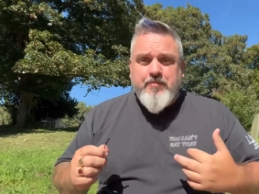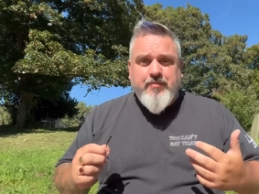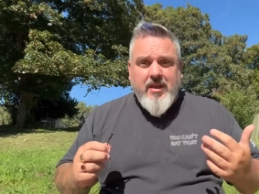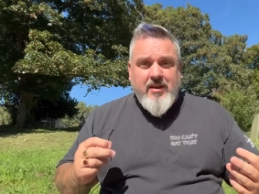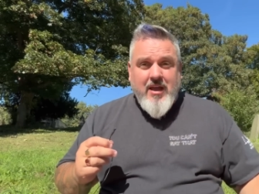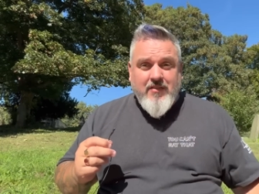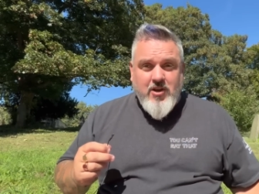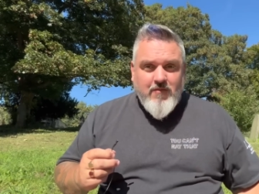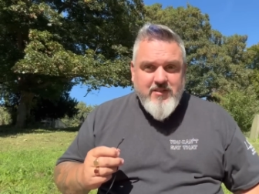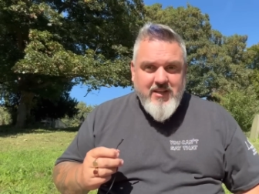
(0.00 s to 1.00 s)
and have a
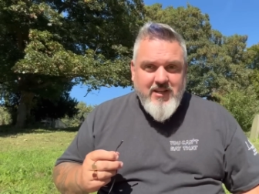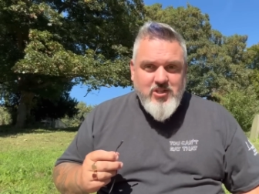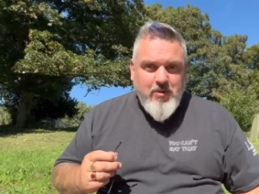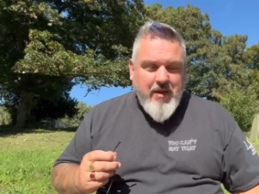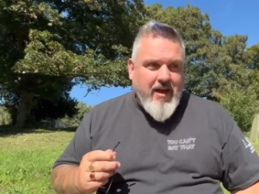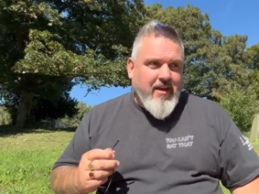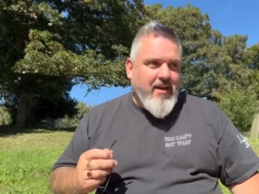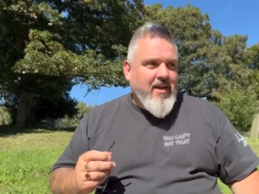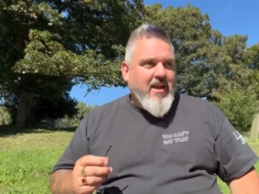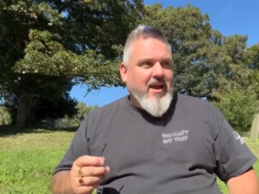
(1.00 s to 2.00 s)
conversation about it.
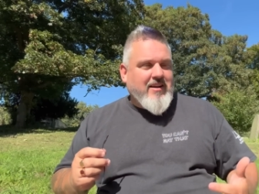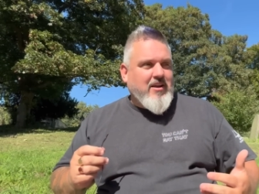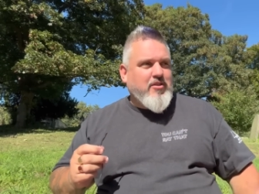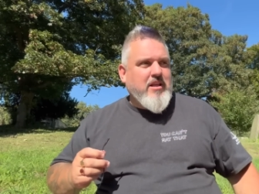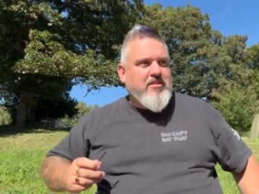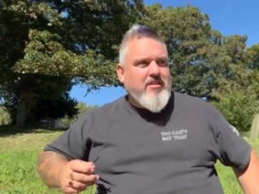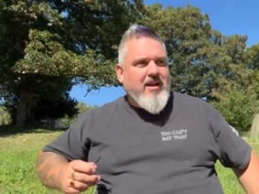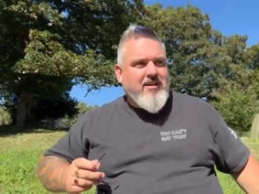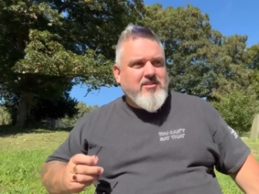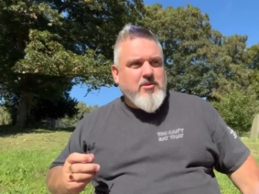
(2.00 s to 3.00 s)
And I think that
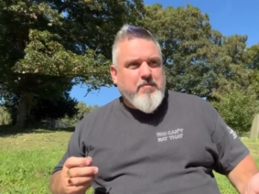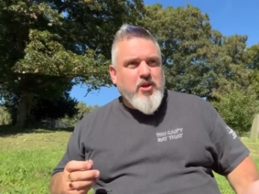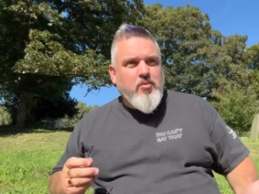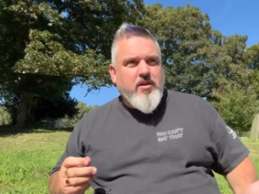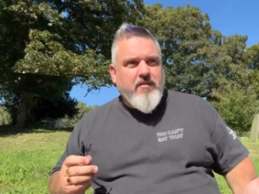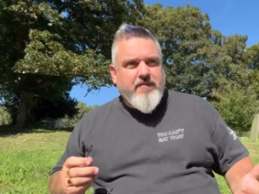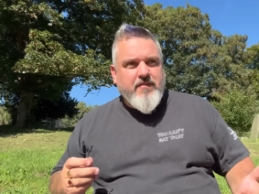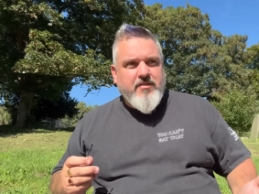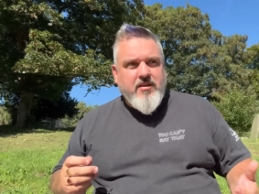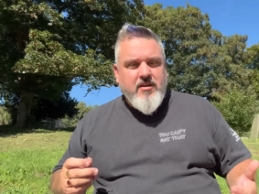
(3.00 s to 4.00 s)
is the beauty of
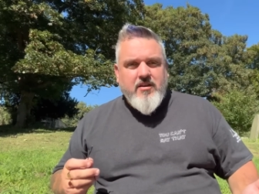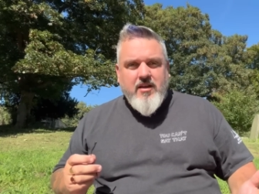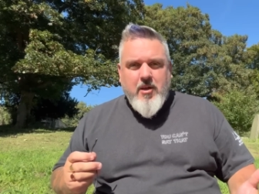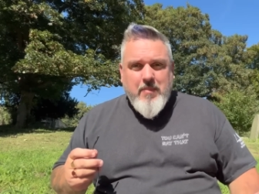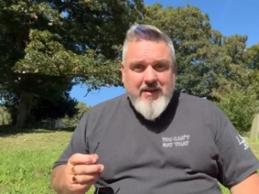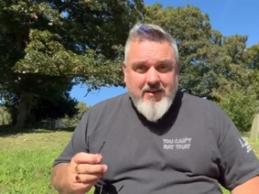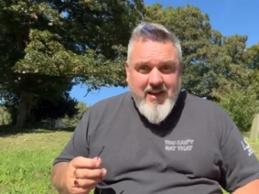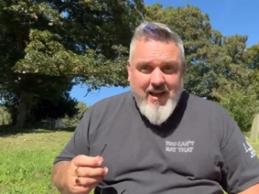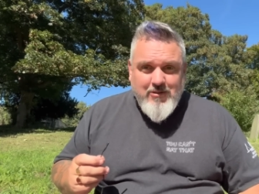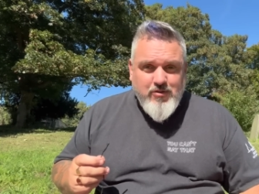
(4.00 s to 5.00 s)
the abandoned
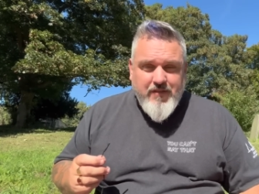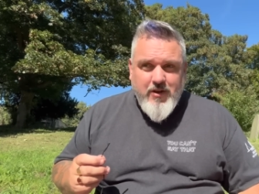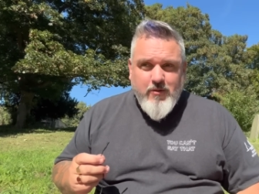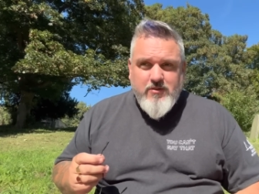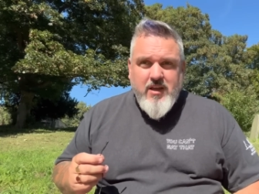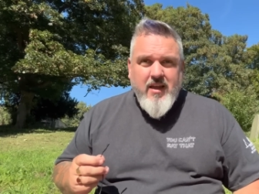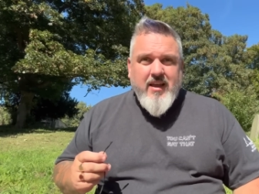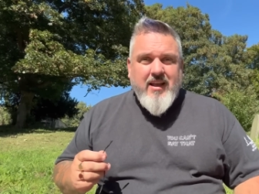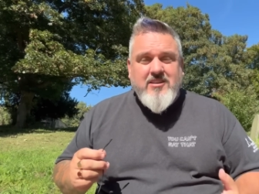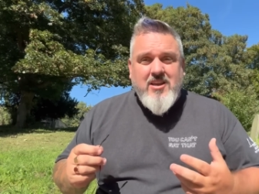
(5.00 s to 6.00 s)
house reviews.
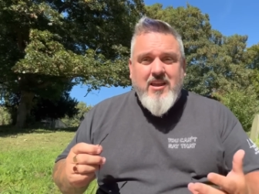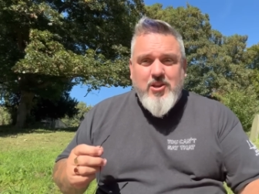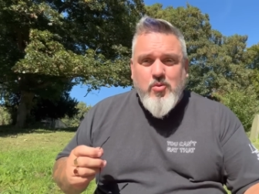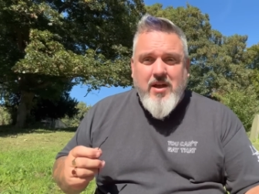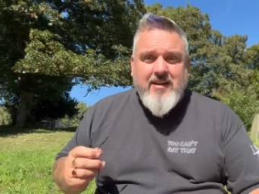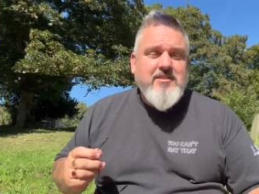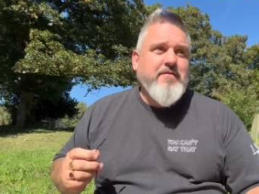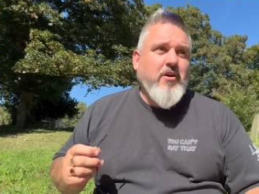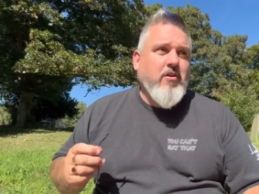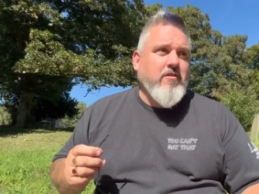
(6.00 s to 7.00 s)
It's getting you guys
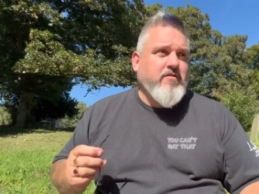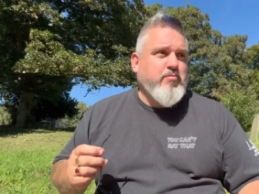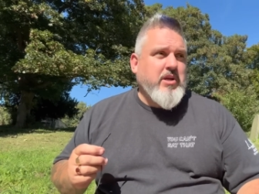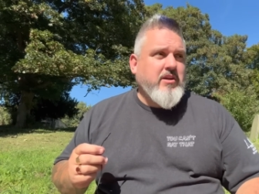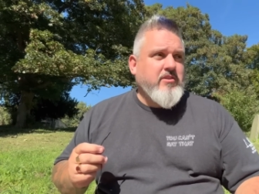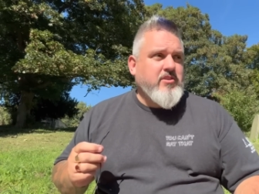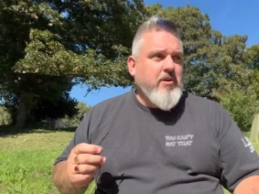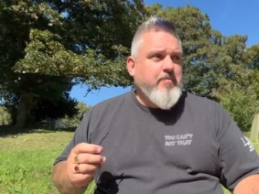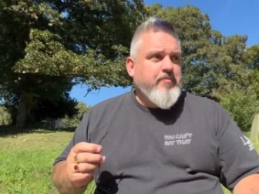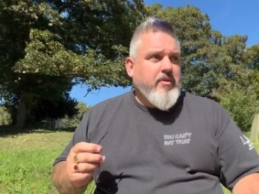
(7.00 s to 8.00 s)
involved because
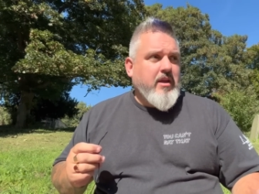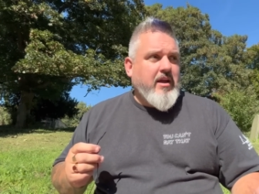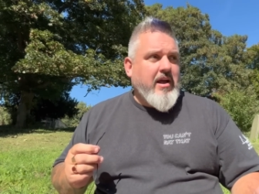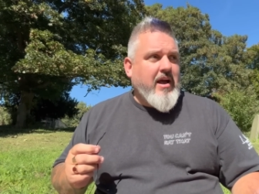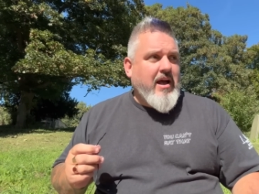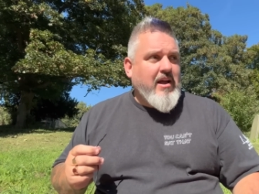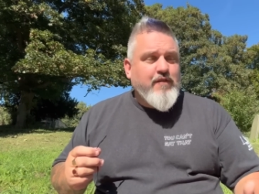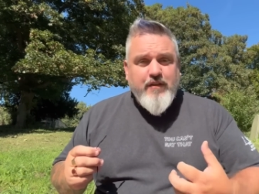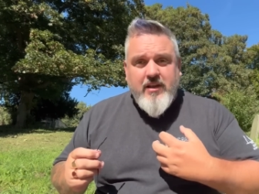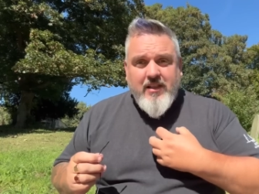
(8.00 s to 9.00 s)
I
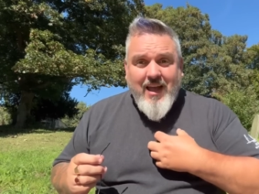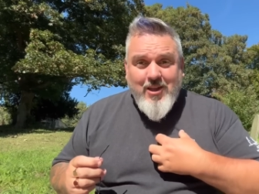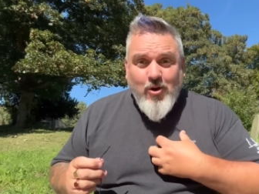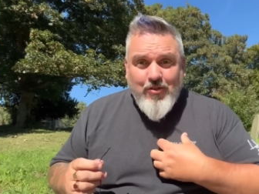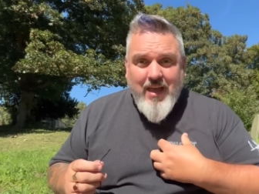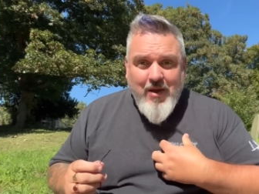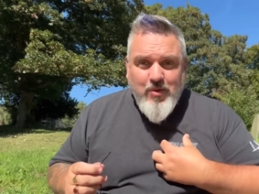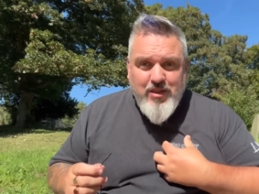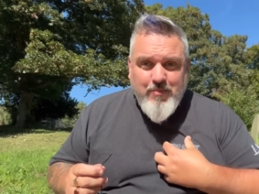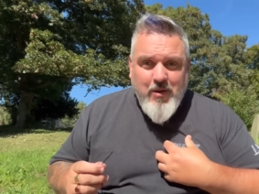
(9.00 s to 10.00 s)
feel like you're there
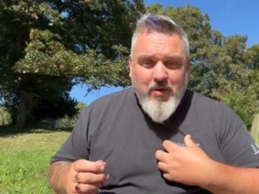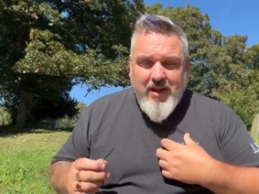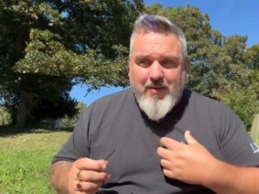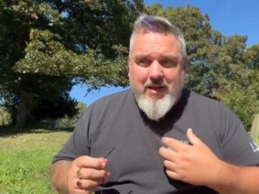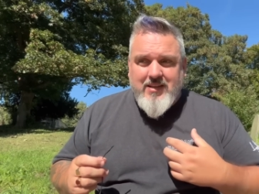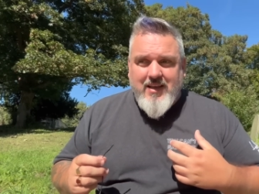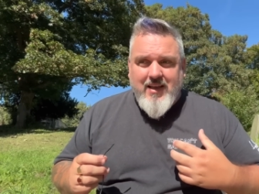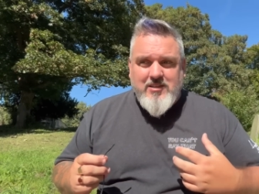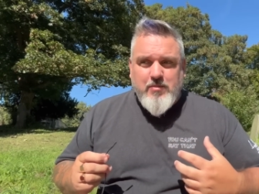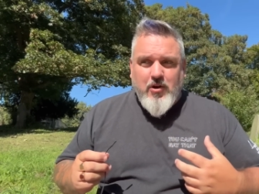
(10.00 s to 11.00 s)
with me when I'm
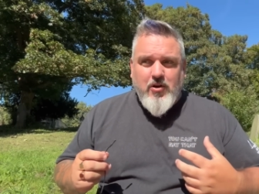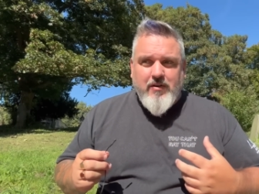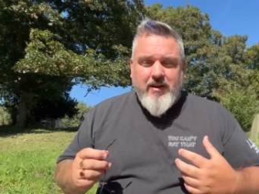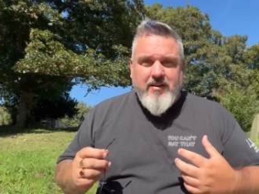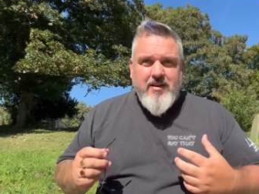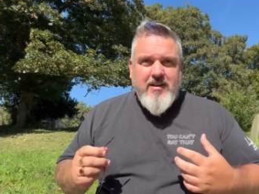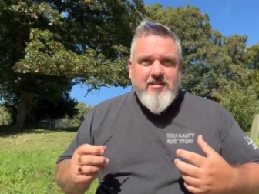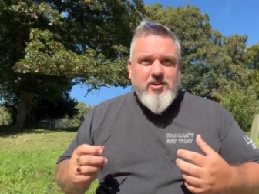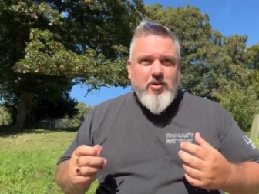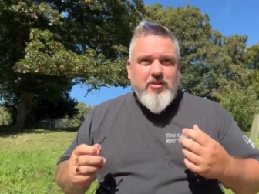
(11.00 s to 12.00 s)
exploring.
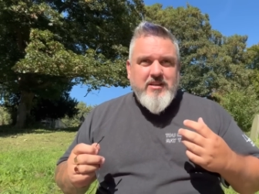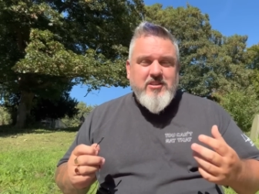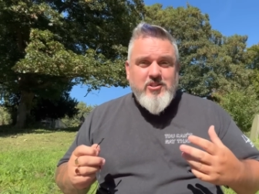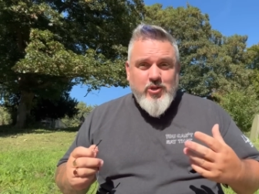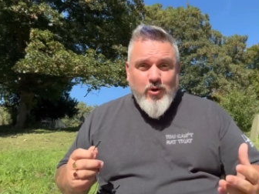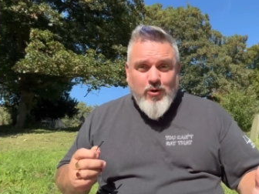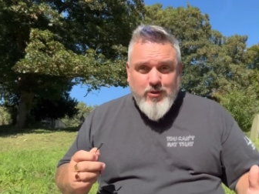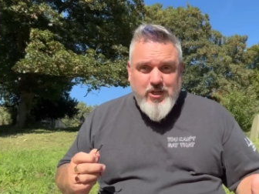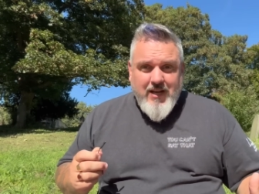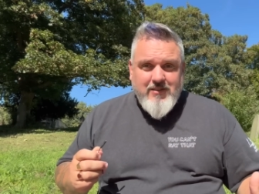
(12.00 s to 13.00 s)
So this is your
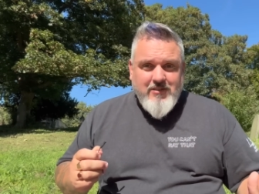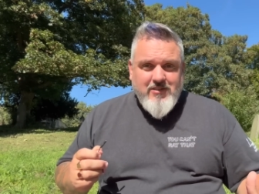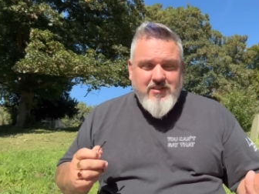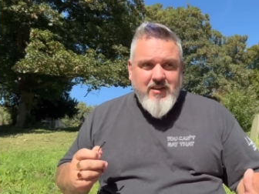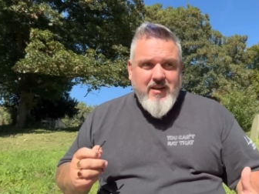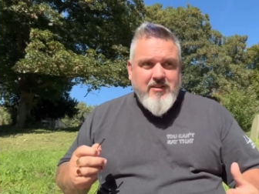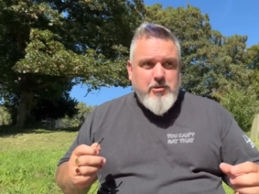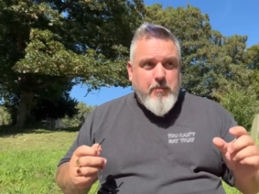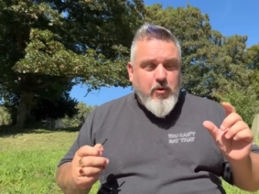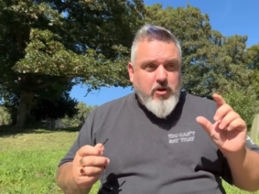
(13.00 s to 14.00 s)
chance to
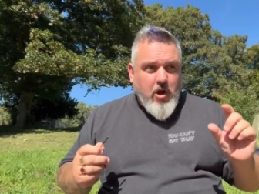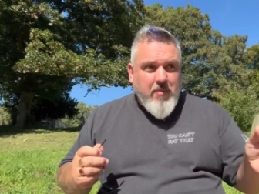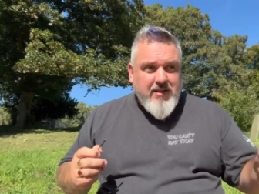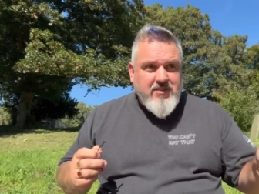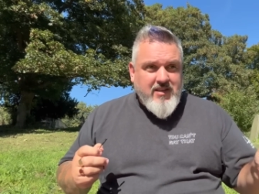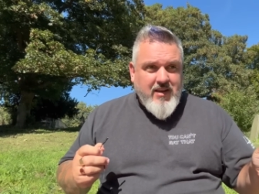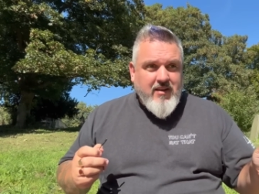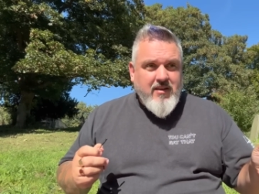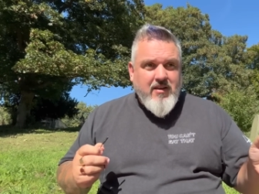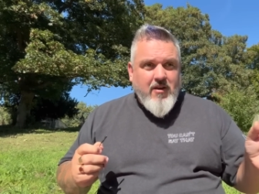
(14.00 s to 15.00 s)
put comments in
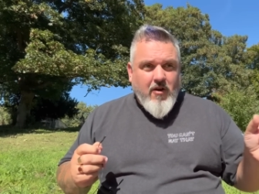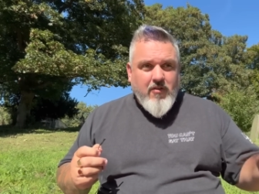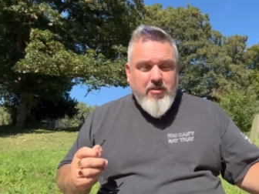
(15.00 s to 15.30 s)
on the